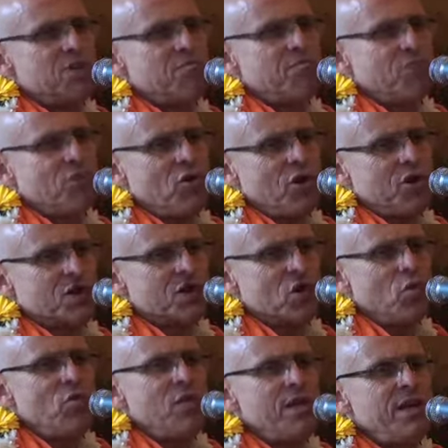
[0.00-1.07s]
is brought
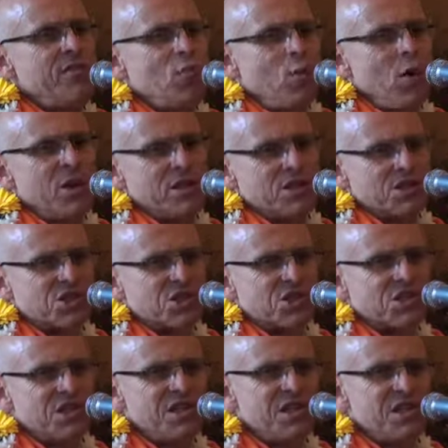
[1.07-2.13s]
only
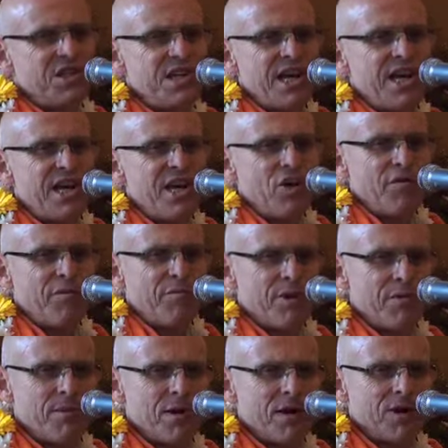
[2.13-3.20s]
once in a day of
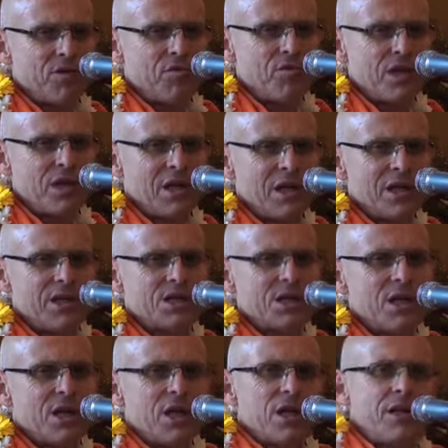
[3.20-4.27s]
Brahma. You
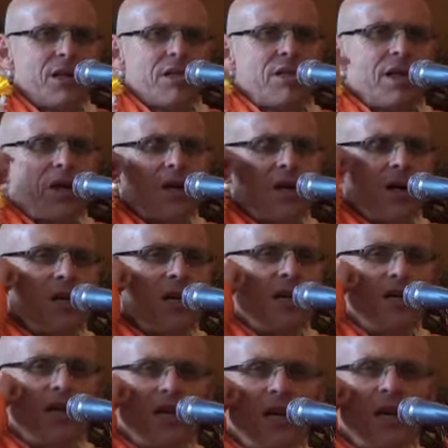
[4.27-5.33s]
realize that there are
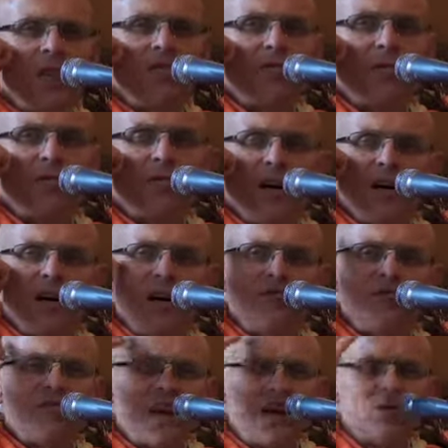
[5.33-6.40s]
in a day of Brahma
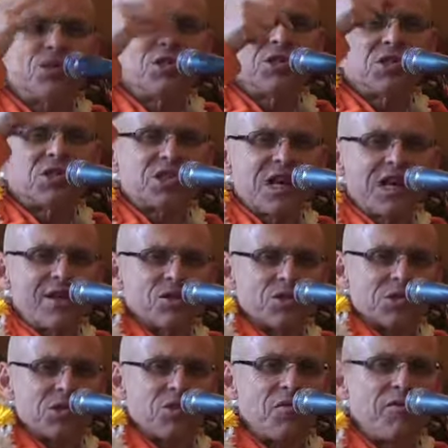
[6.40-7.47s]
a thousand
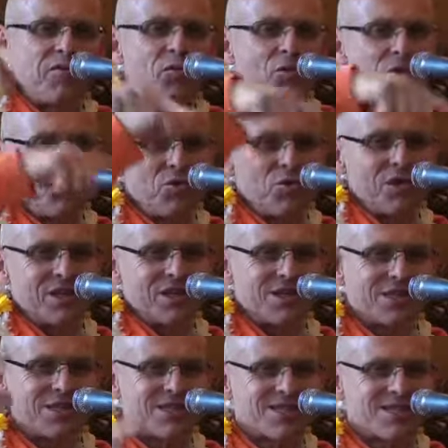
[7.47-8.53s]
cycles of four
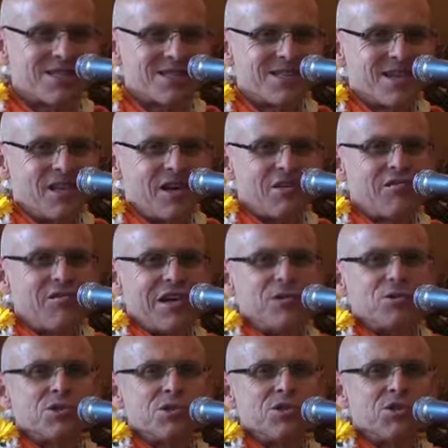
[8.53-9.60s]
yugas, a
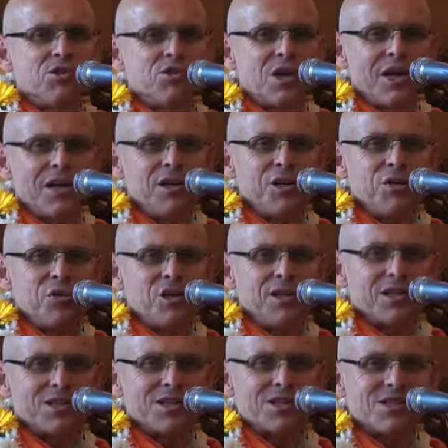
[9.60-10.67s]
thousand Kali
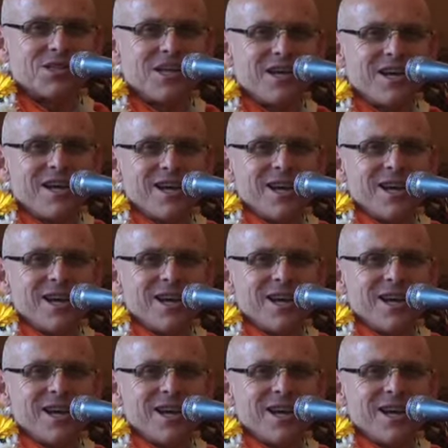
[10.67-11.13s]
yugas,